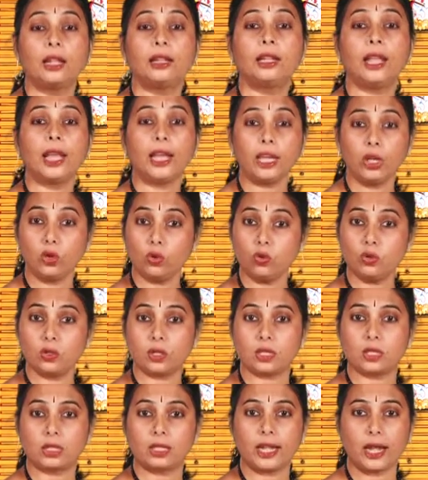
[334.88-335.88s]
They
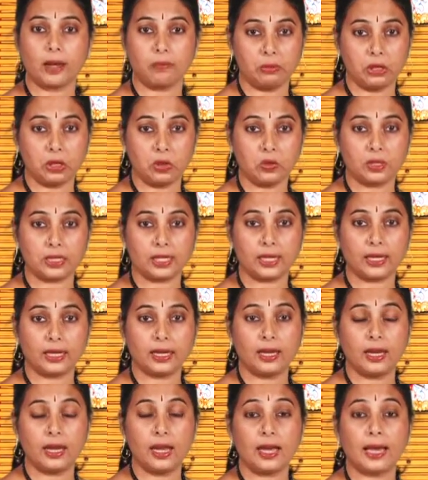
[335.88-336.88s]
used their
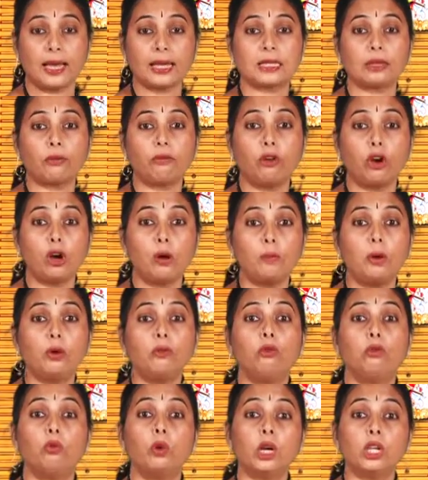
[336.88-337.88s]
music as a form
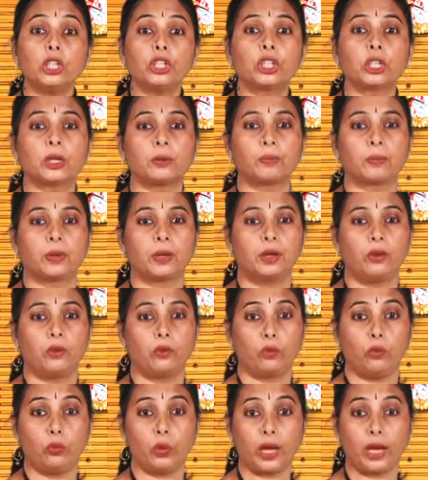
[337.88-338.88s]
of worship,
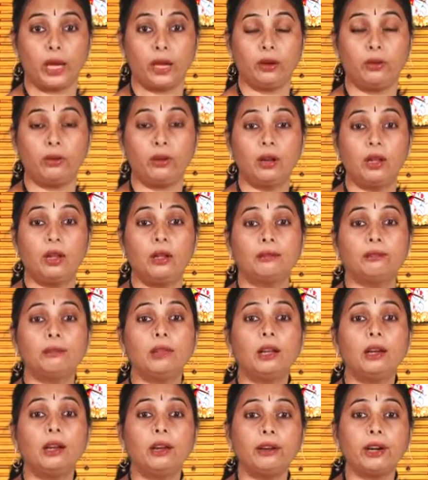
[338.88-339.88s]
where
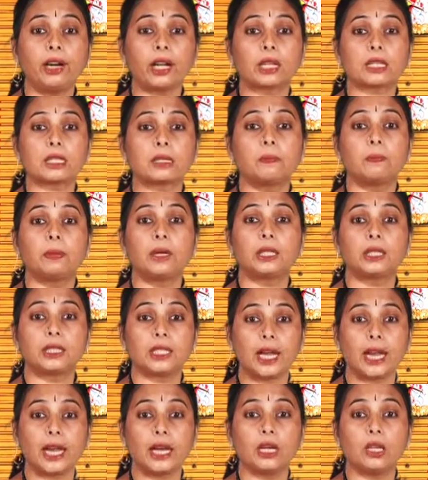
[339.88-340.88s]
the lyrics
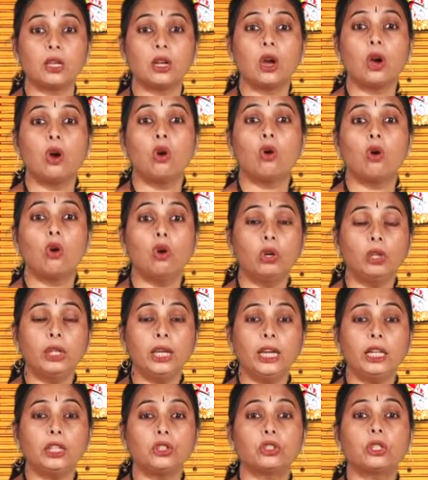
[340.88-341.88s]
pertained
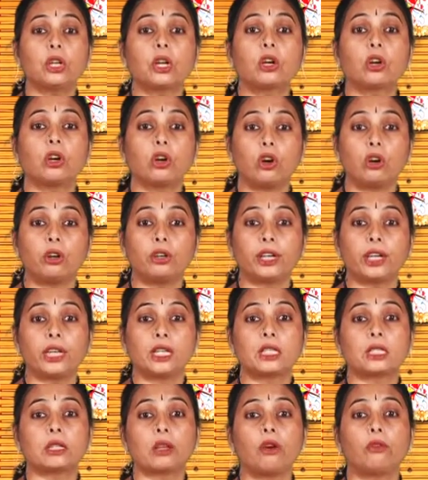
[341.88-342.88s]
only to the
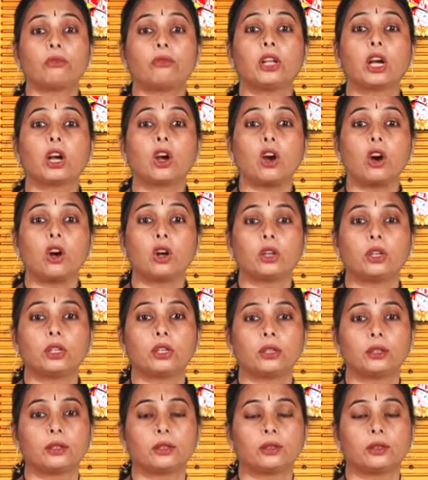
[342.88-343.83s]
glories of the god.